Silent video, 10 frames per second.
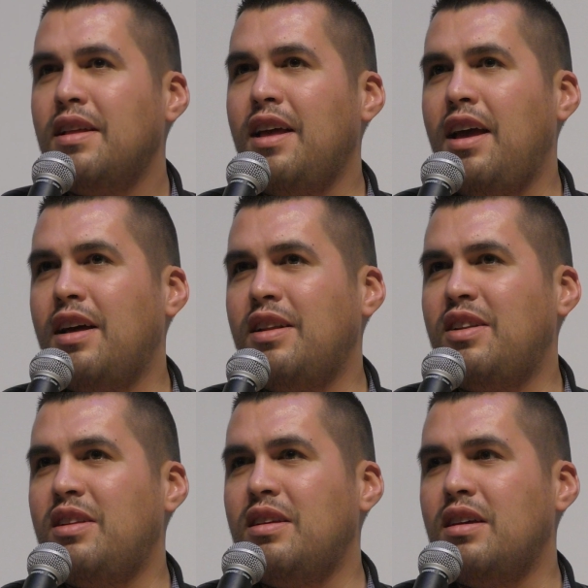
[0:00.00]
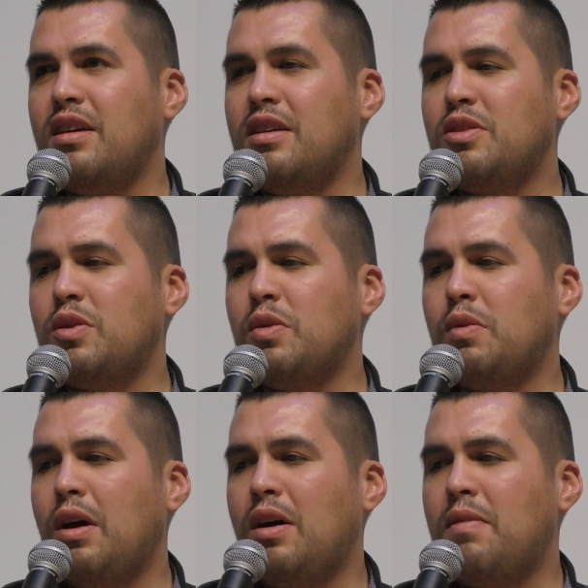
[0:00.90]
And so
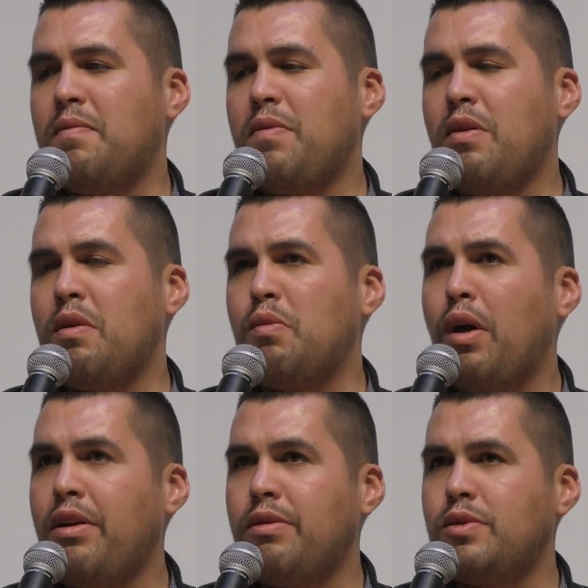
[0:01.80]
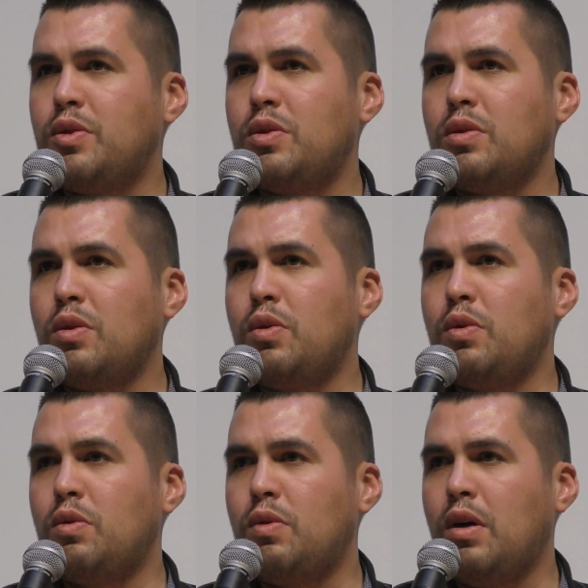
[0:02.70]
there were runners
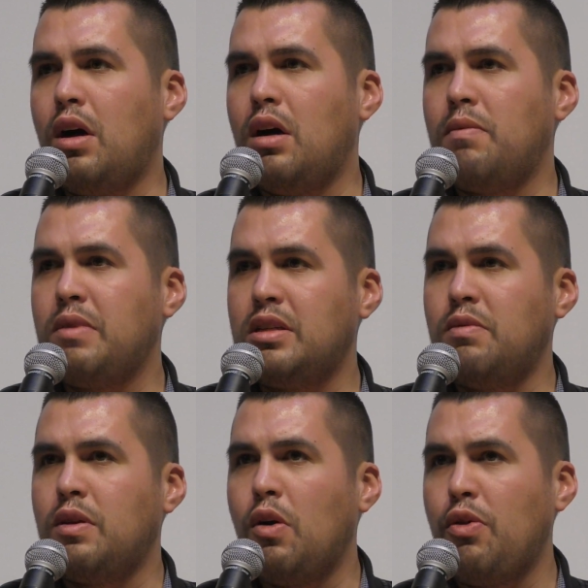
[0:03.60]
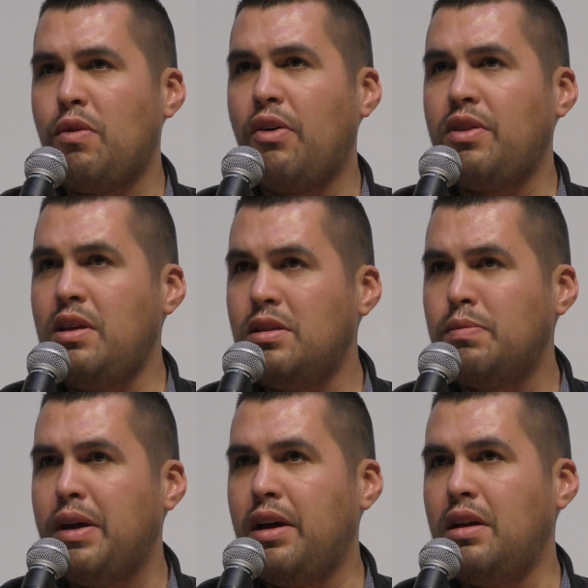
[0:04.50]
who, because he would go throughout the East
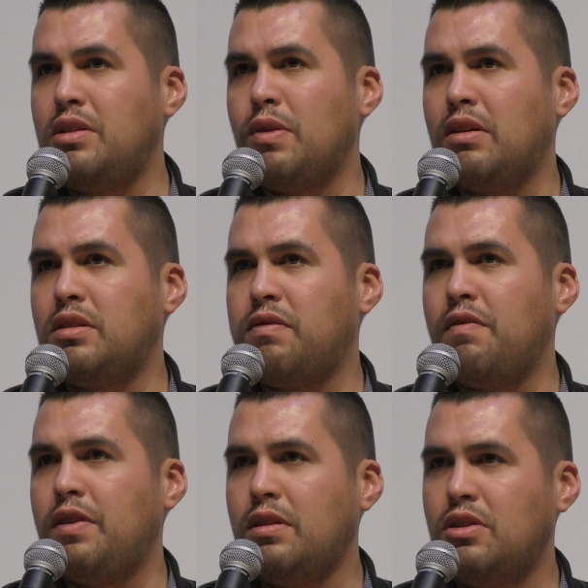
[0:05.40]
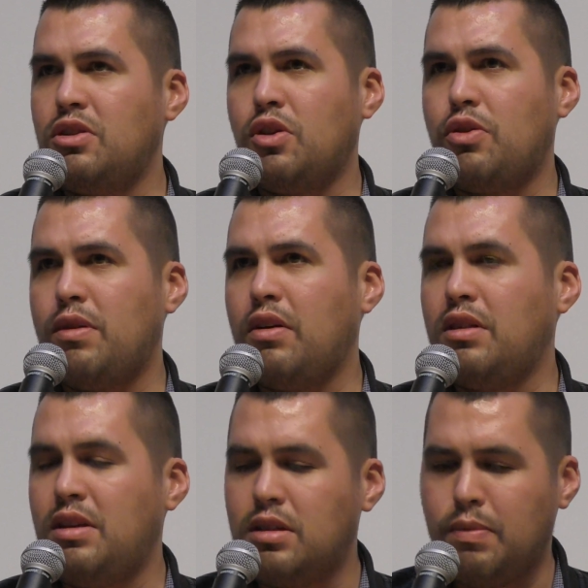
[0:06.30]
Bay, throughout different villages all throughout
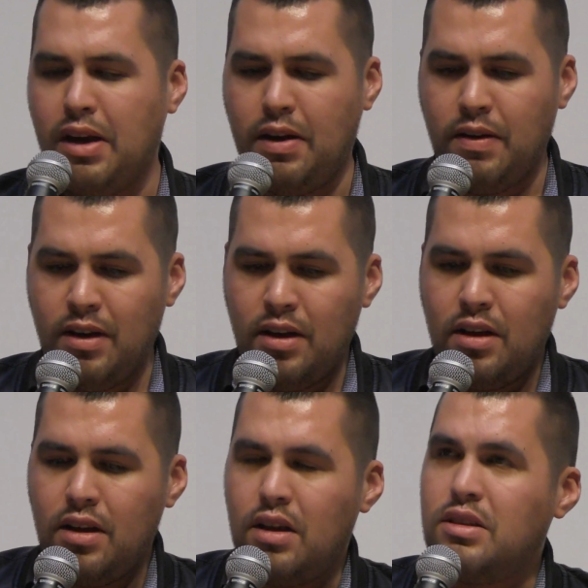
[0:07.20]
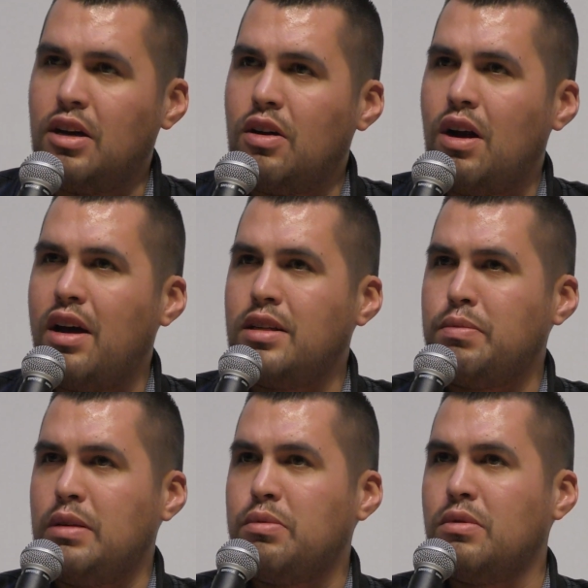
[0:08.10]
the East Bay, and terrorize
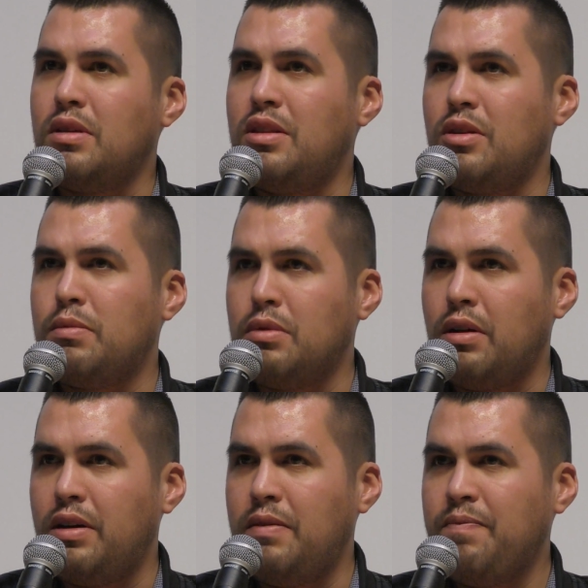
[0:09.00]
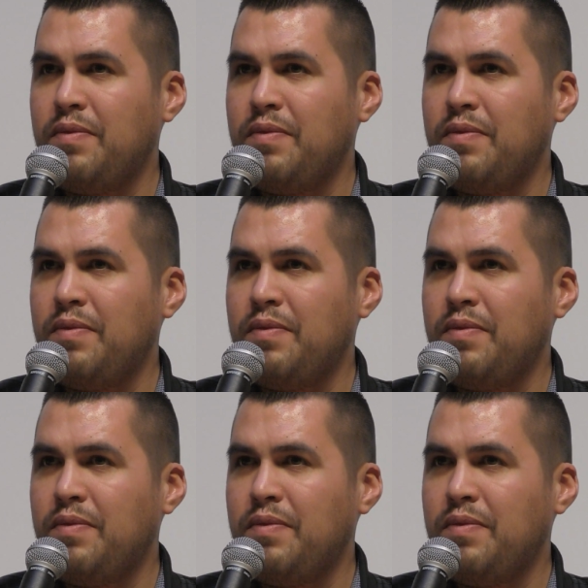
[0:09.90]
people, eat their blood.